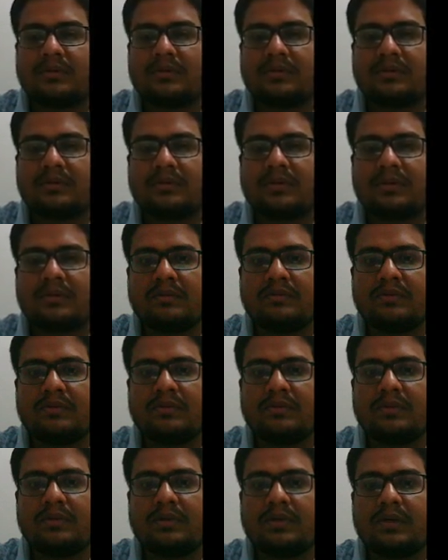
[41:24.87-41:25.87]
So
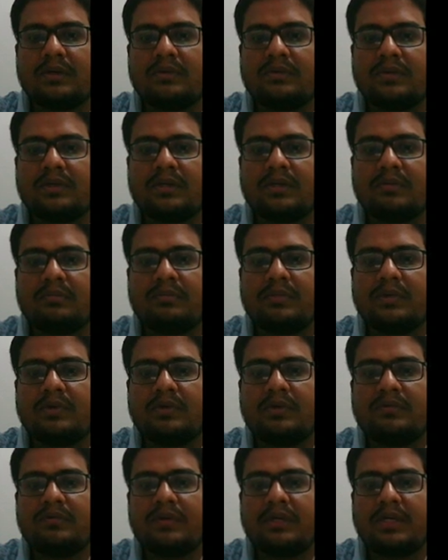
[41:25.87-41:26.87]
therefore, now here P
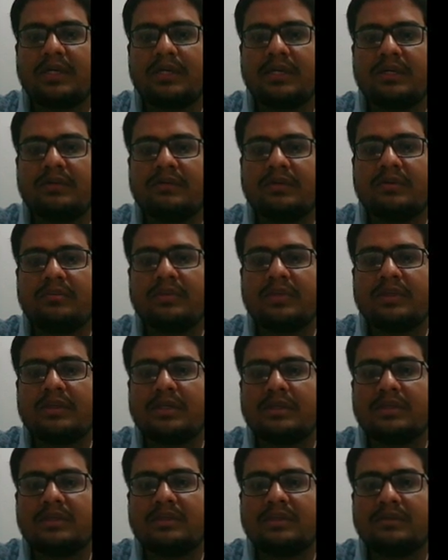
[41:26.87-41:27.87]
of A given B that
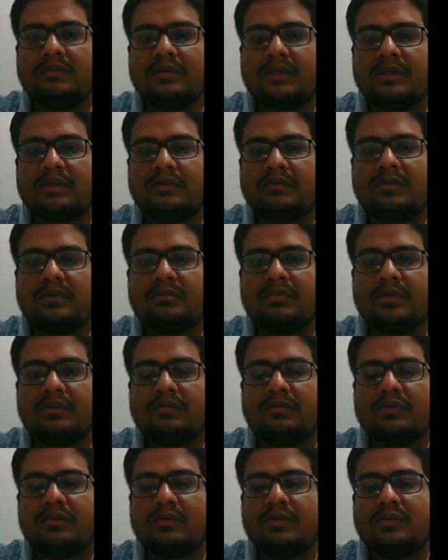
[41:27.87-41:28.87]
is given as 1 by
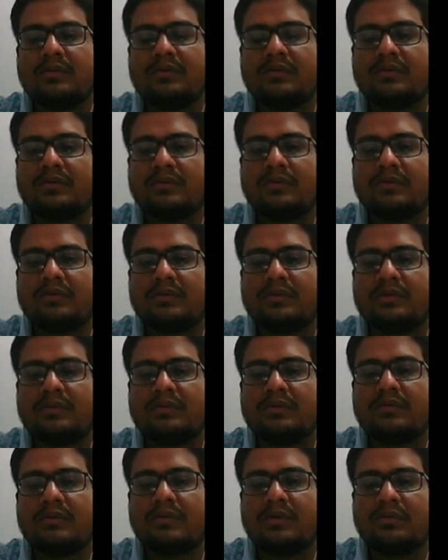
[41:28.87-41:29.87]
4, so which is
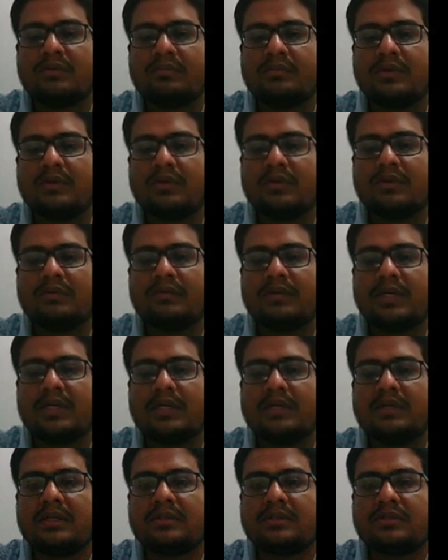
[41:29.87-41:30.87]
equal to P of A
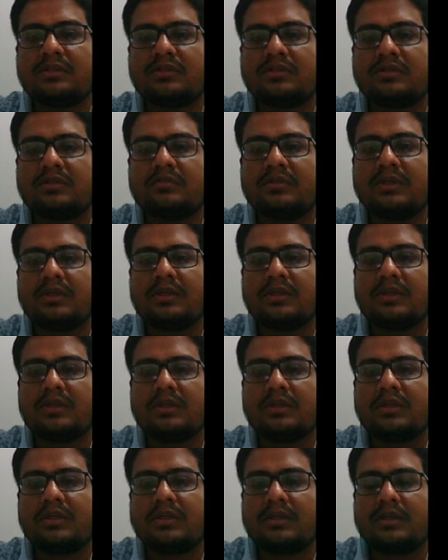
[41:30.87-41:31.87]
intersection B
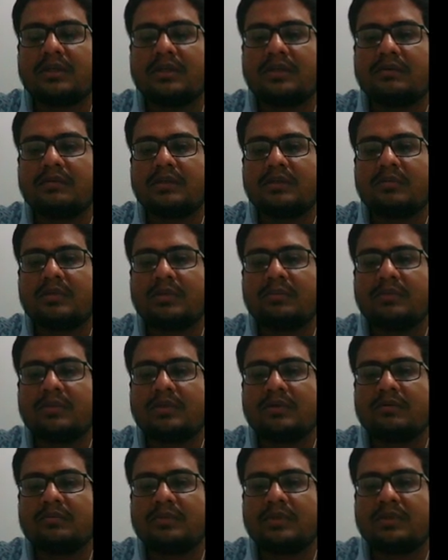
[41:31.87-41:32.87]
divided by P
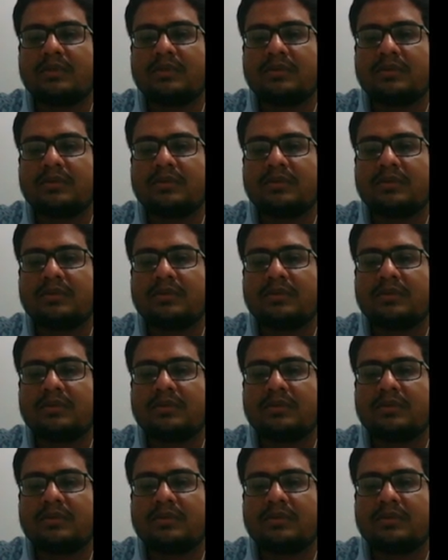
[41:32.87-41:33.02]
of B.